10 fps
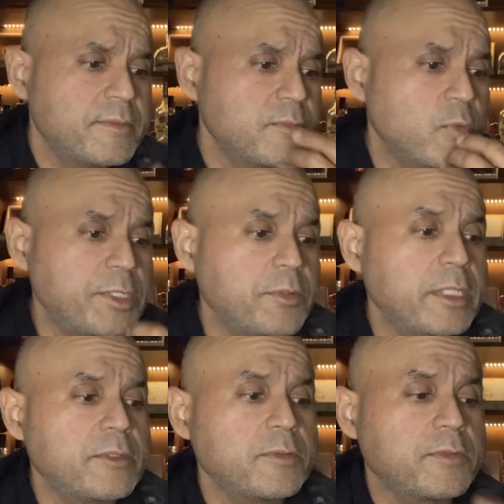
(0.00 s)
What you
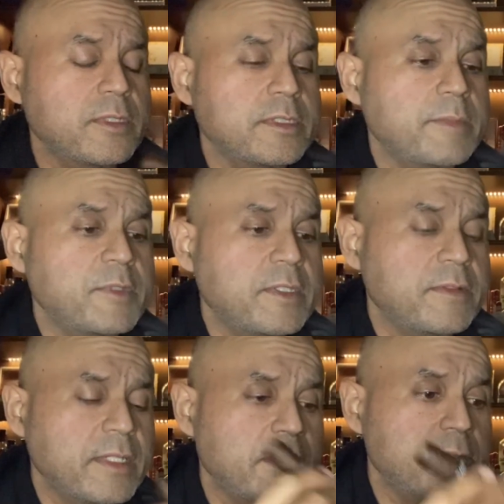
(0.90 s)
can do sometimes is
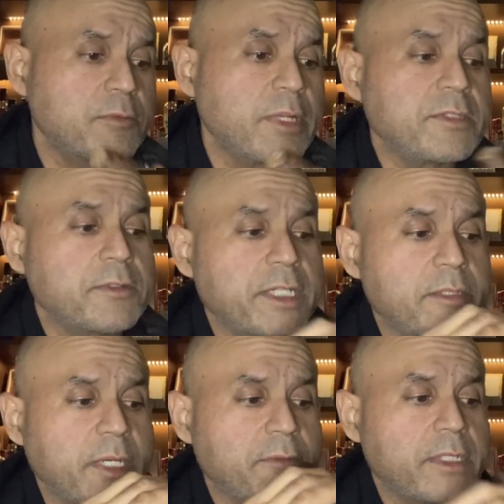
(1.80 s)
to retrohale.
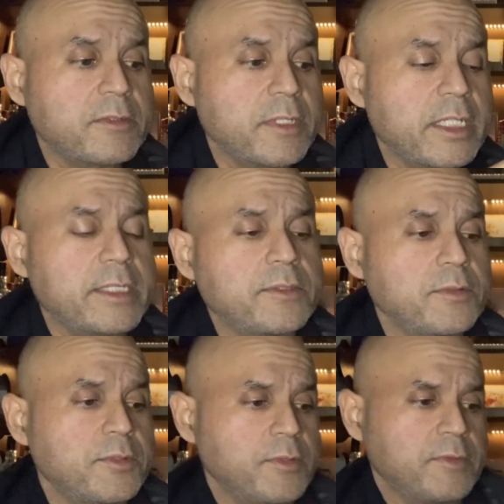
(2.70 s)
By retrohaling,
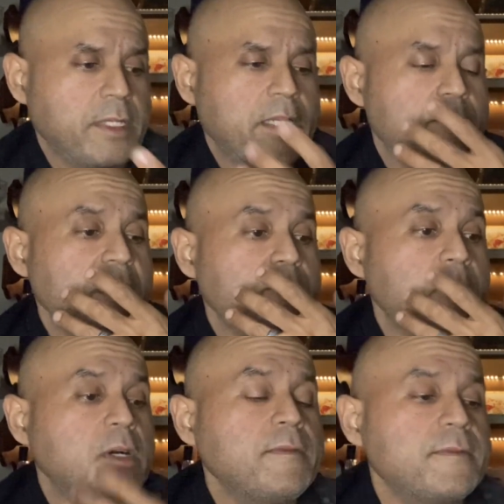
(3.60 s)
you just take a big
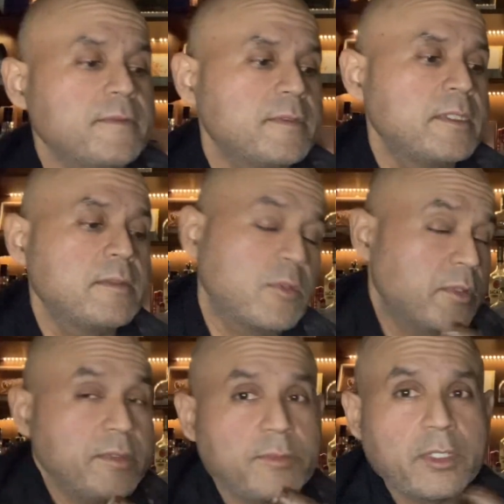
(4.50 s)
puff,
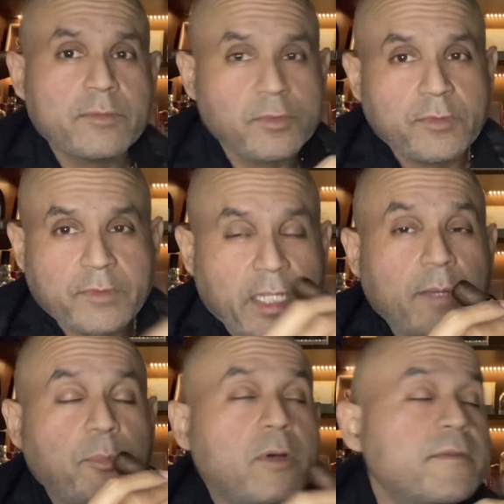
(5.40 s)
or you just take a
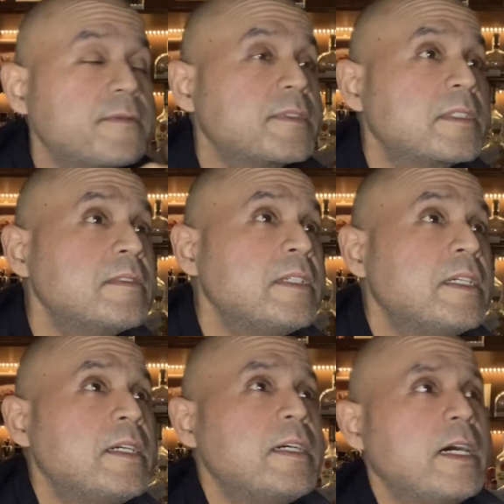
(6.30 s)
puff,
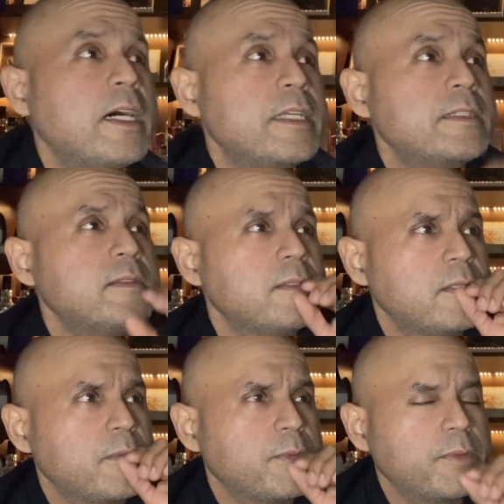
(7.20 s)
and
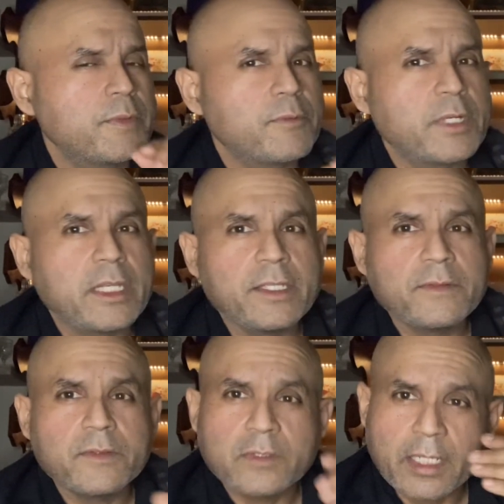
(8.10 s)

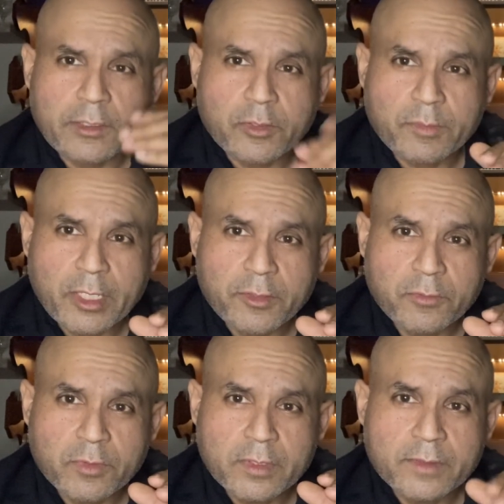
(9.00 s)
release like normally you
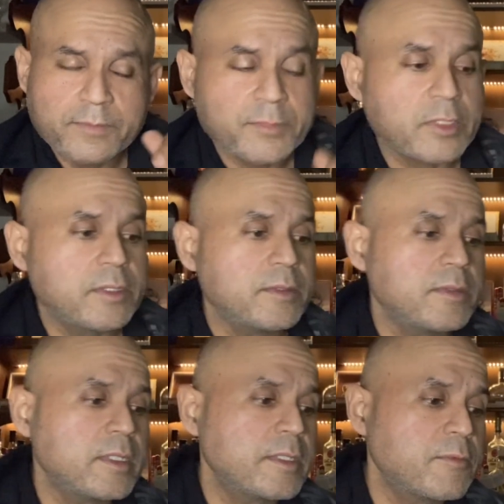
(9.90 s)
will,
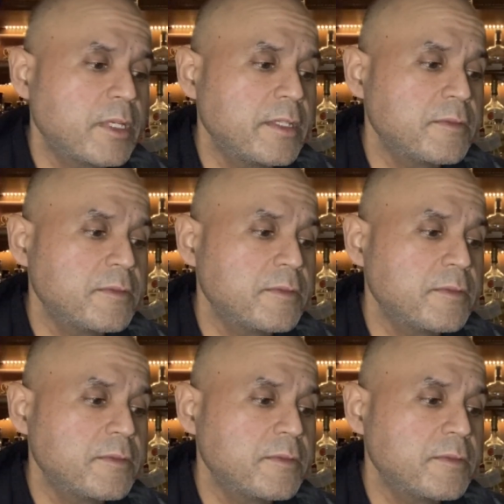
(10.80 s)
release